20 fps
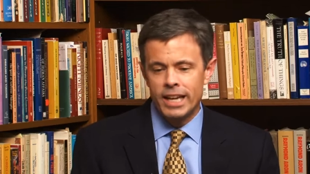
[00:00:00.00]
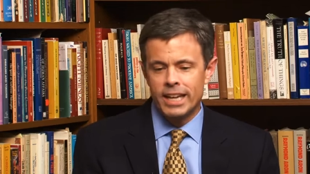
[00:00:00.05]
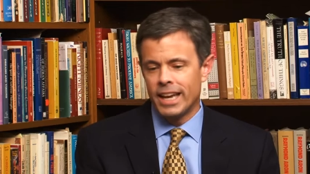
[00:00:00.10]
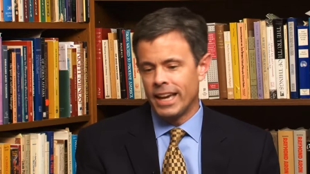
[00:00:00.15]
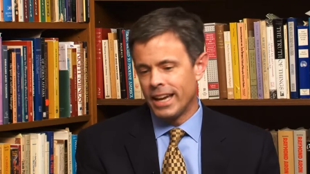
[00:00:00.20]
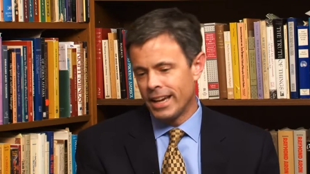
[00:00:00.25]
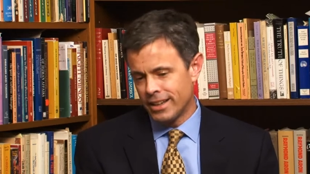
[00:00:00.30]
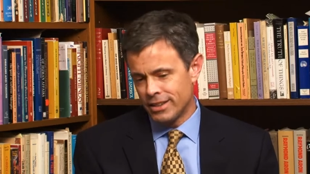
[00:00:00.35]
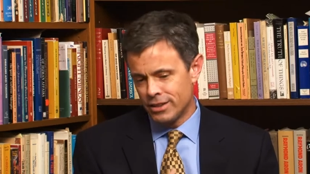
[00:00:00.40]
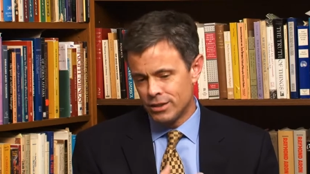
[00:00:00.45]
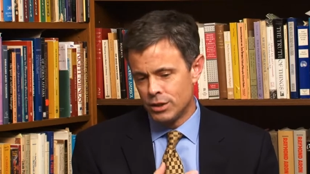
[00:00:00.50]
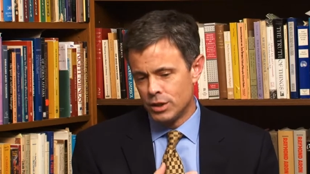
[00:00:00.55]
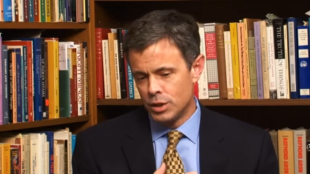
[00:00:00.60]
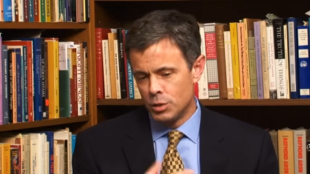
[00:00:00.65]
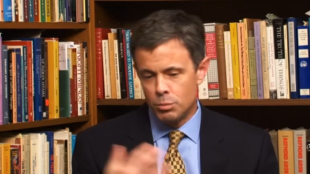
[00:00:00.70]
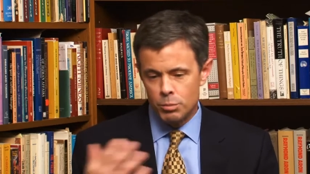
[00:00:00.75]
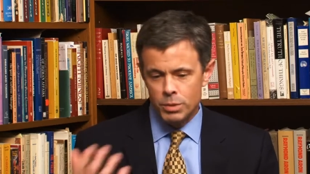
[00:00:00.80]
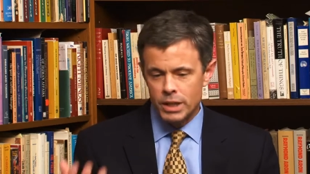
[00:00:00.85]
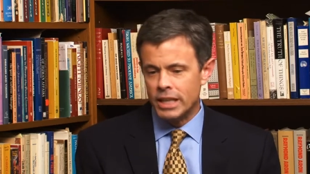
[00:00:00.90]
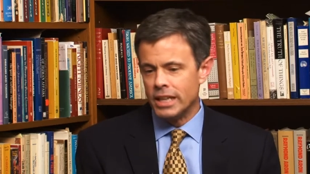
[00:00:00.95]
can
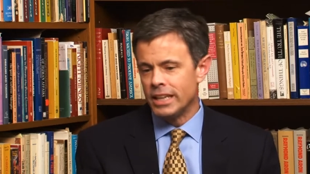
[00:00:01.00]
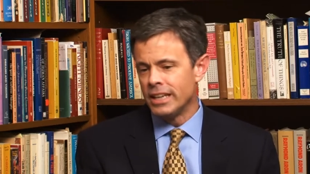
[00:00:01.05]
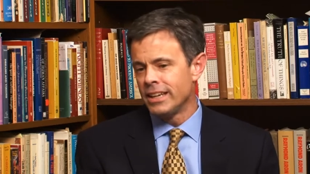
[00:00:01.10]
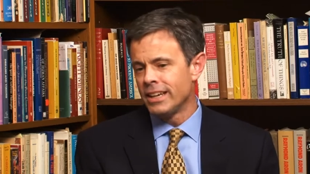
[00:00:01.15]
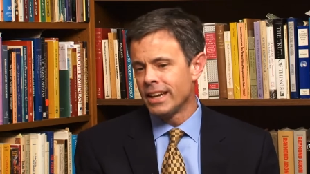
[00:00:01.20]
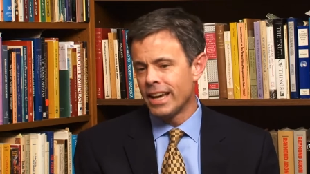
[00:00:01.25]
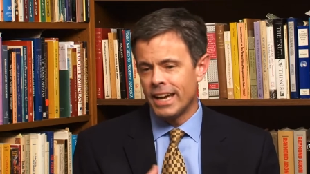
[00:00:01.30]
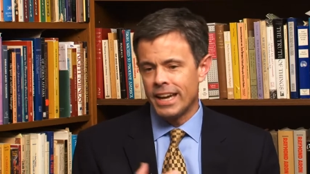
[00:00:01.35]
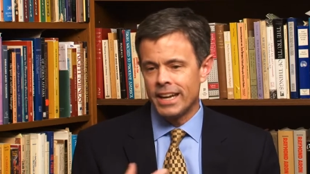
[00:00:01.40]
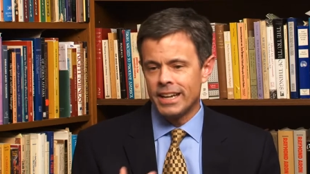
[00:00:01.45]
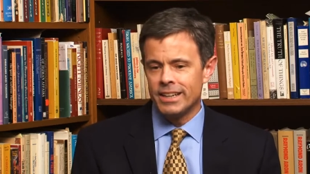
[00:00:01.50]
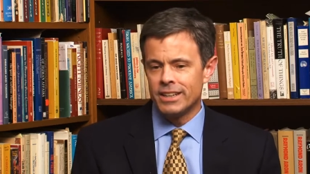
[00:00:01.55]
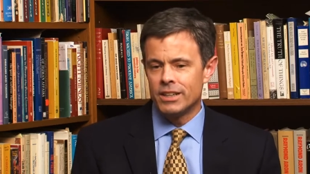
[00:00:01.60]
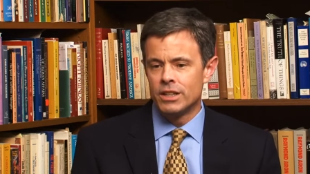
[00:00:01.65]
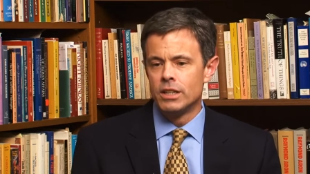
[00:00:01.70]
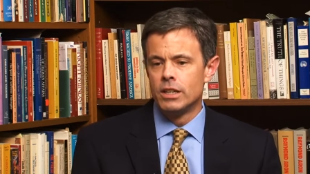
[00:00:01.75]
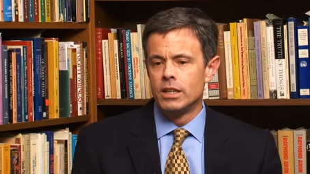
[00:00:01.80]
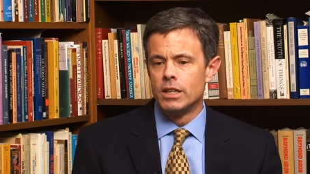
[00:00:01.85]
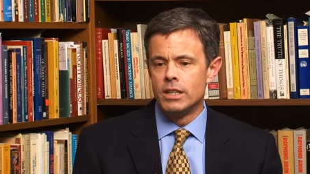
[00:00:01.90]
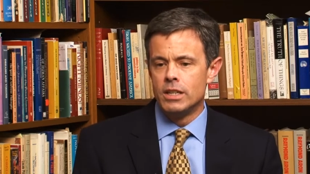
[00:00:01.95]
be and
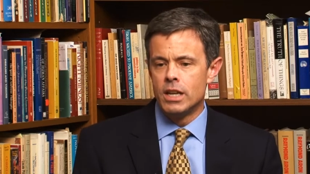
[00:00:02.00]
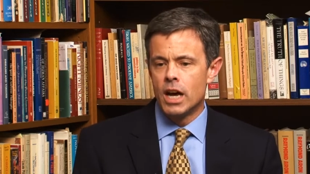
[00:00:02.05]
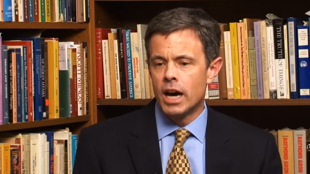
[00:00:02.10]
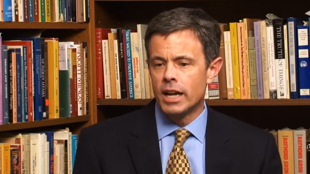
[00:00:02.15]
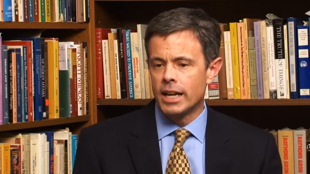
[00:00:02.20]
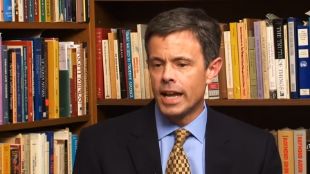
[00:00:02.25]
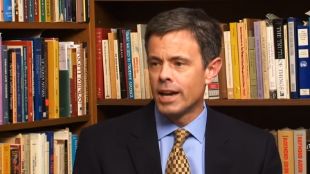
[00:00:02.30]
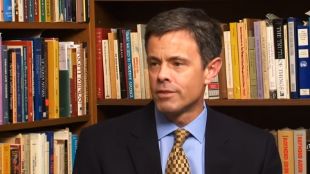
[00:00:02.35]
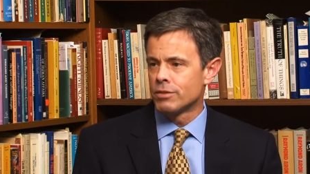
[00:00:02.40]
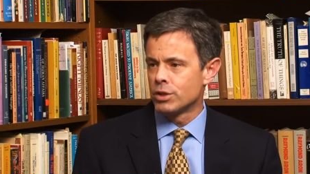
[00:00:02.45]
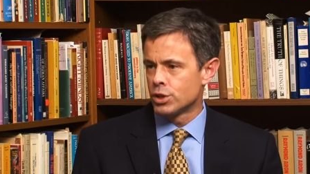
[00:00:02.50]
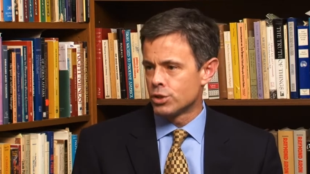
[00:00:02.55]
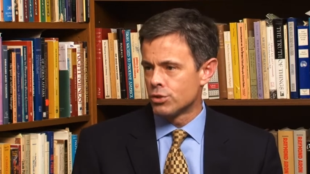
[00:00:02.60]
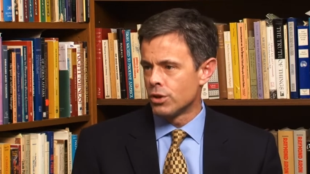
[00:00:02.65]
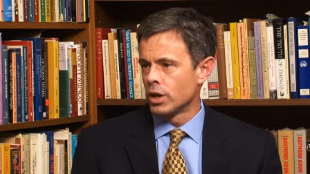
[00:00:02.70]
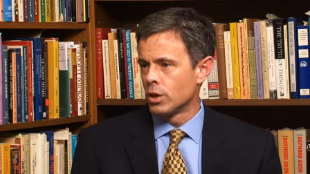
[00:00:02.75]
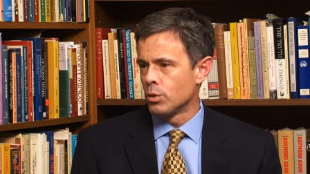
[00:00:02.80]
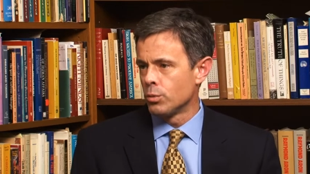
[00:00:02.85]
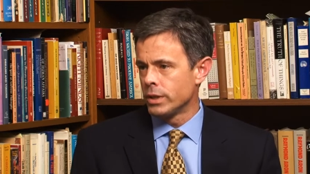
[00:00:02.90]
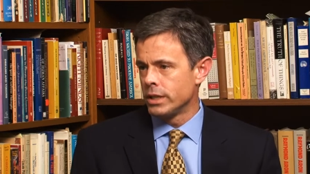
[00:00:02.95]
not have to
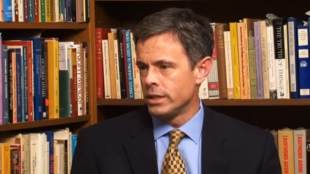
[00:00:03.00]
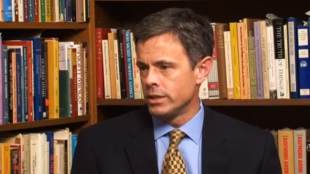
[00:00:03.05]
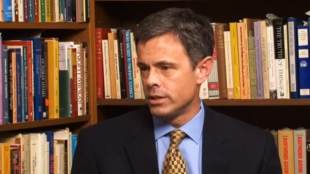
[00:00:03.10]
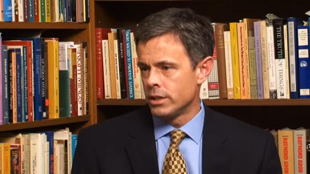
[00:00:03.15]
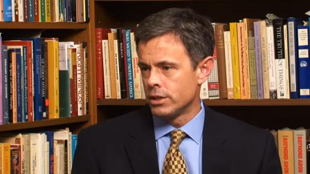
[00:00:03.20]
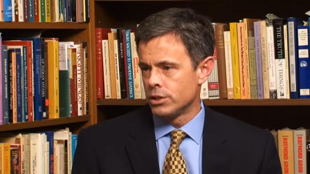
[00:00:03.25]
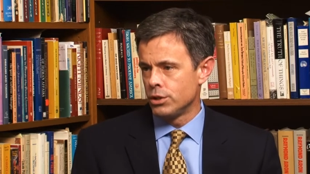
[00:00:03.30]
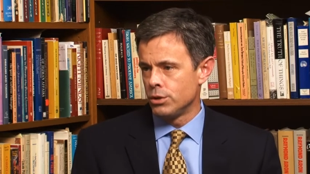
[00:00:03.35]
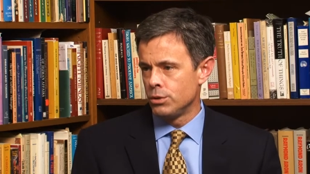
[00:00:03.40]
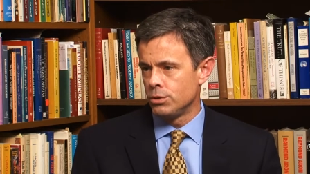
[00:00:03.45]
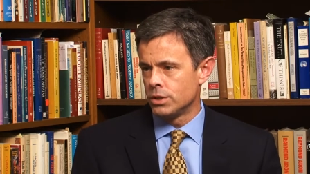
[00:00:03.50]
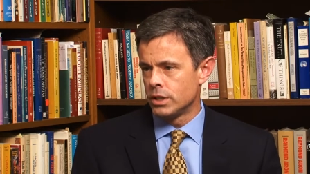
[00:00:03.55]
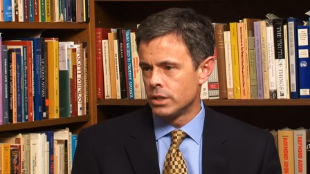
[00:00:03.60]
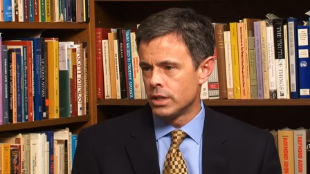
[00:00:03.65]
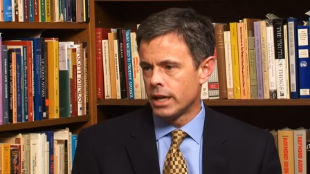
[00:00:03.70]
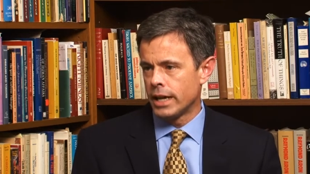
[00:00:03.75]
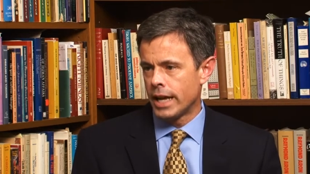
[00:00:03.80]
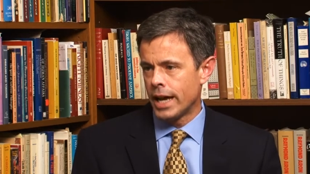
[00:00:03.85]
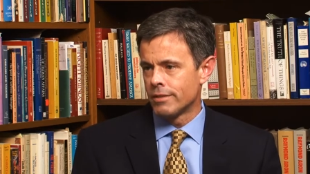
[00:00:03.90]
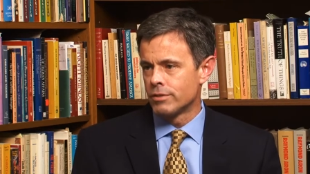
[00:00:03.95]
struggle with these issues and
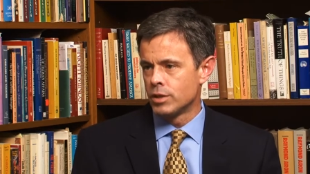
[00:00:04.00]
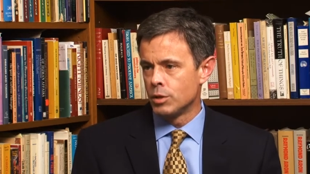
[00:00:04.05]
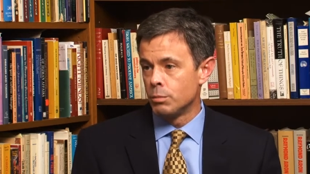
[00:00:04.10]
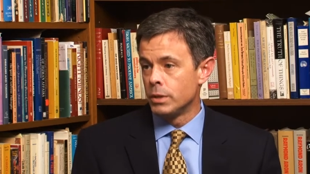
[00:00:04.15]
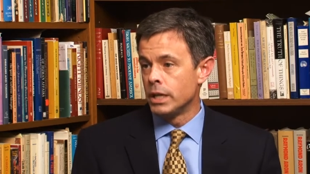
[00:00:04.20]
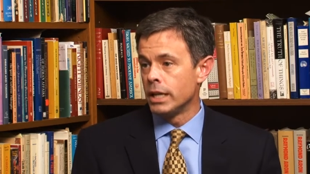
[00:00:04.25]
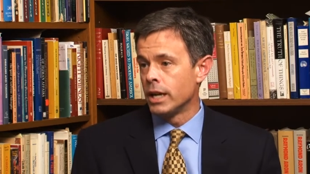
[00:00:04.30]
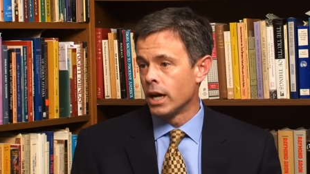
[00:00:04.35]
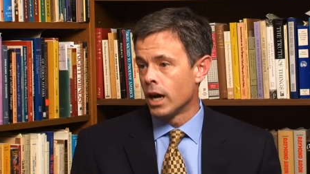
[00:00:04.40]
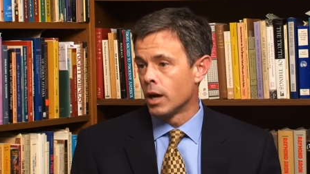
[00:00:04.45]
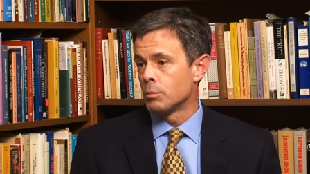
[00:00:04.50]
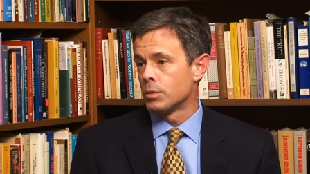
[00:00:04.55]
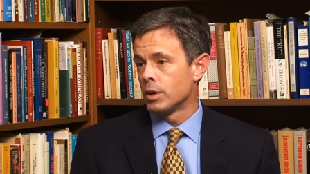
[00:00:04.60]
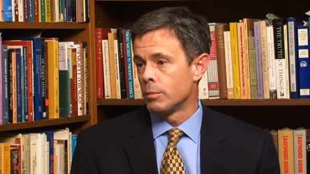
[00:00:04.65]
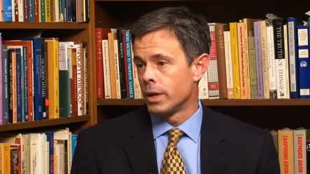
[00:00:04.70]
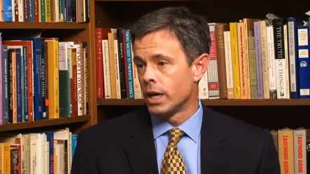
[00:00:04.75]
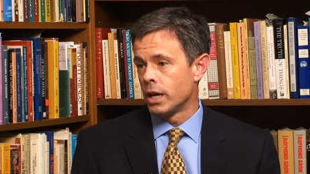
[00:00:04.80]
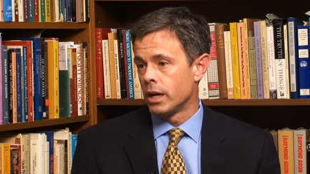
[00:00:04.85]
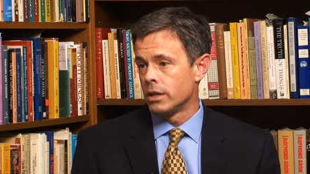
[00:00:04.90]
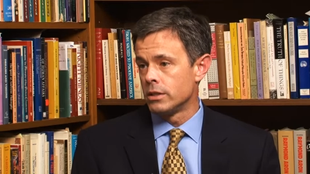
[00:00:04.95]
not have to be
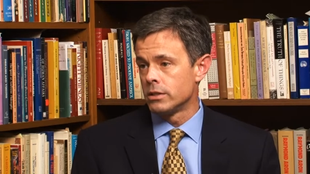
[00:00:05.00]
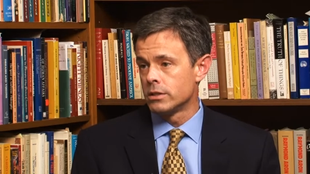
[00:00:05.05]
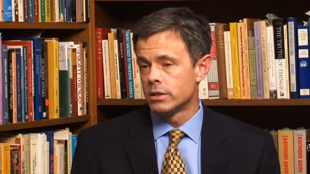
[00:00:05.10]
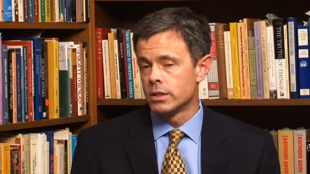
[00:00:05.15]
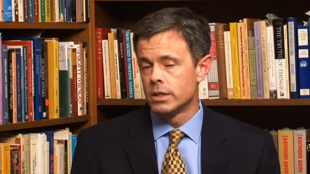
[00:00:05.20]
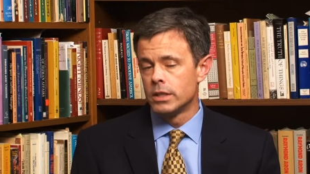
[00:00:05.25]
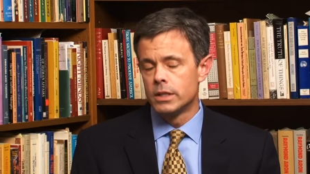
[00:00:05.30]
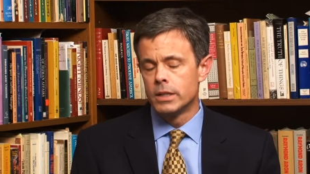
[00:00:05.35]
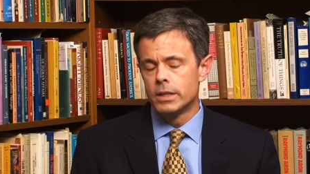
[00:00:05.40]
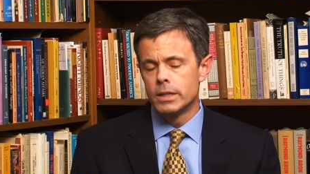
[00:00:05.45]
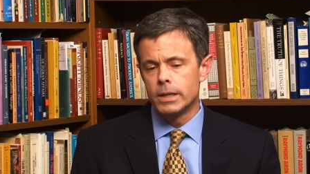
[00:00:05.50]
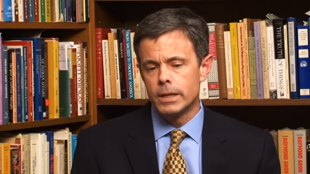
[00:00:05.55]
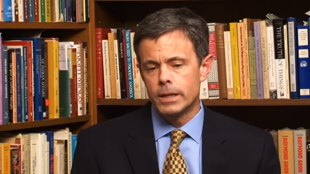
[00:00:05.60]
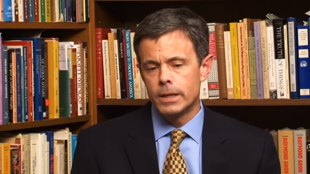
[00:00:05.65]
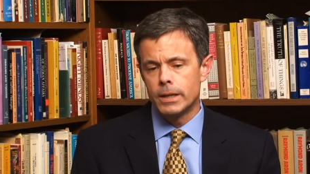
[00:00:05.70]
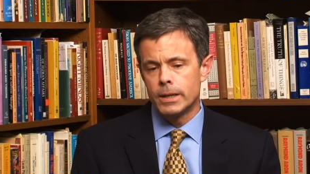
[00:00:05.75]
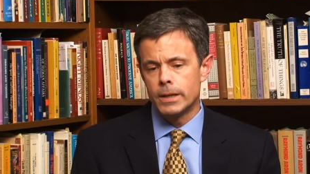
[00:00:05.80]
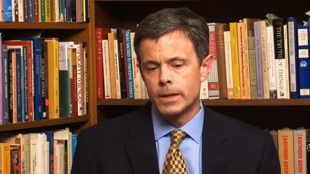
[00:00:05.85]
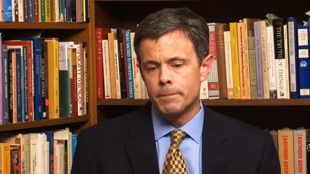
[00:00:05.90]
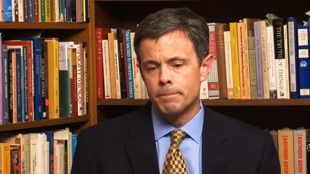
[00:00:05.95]
compromised.
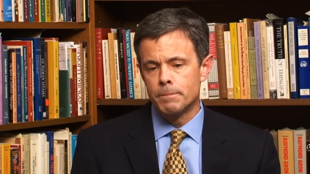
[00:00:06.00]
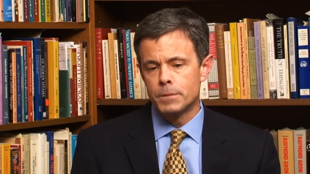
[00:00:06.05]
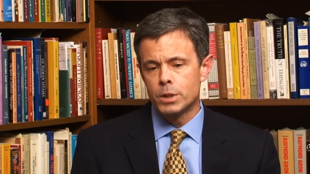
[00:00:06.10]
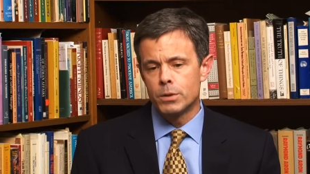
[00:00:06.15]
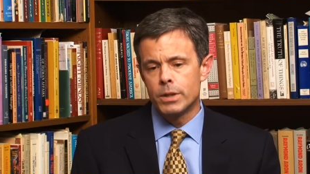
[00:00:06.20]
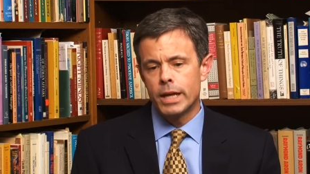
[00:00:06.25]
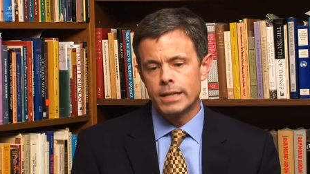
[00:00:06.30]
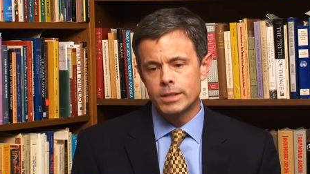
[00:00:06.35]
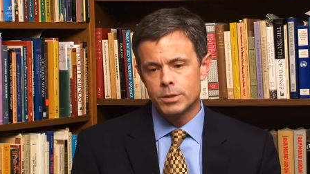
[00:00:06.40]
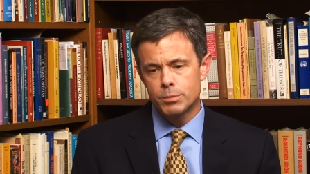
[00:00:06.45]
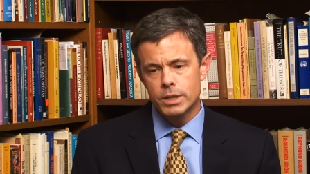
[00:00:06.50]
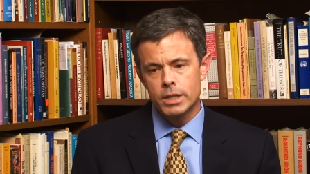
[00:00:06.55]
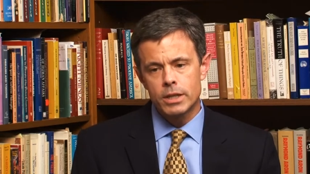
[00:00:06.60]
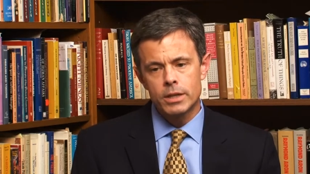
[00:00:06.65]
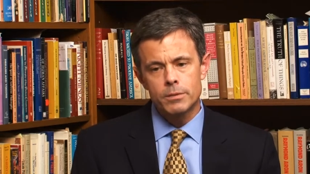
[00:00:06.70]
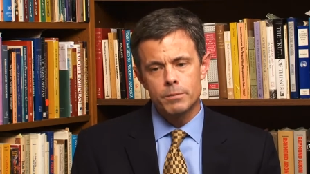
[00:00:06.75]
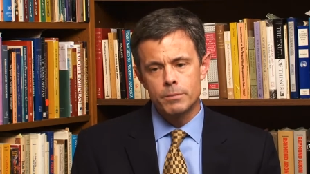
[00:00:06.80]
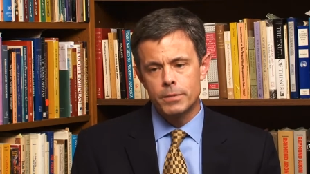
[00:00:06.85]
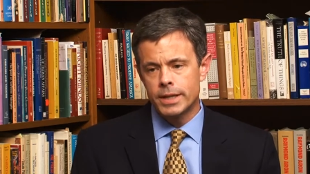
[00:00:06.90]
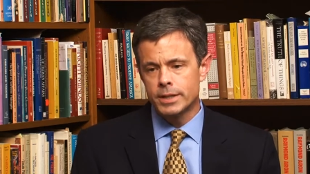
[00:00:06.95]
So that's been
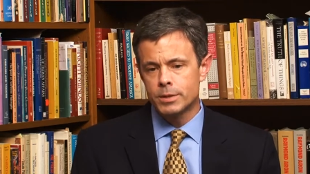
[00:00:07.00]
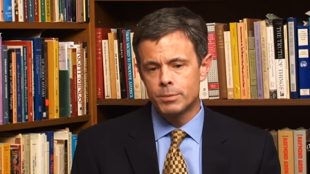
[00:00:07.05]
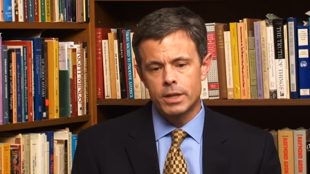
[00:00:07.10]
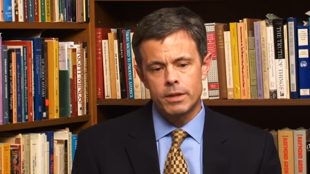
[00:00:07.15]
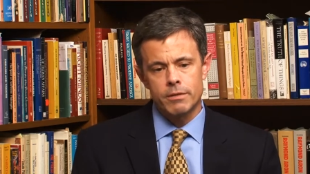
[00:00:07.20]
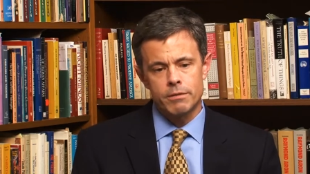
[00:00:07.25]
a